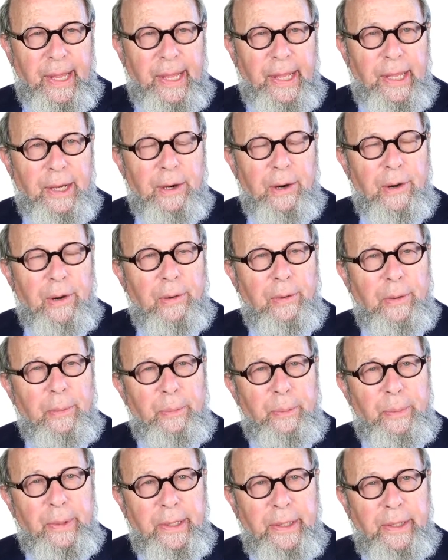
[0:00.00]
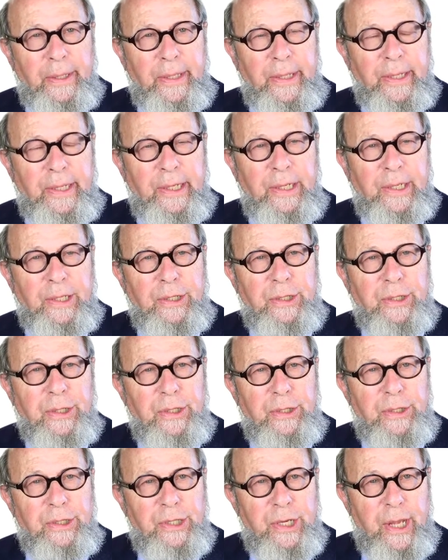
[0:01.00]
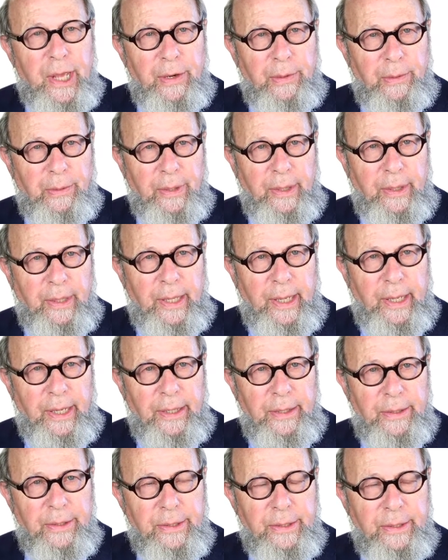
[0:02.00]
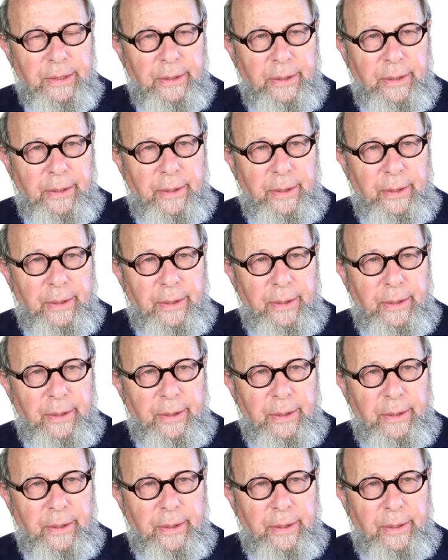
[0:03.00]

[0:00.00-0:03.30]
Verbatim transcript: in our ability to generalize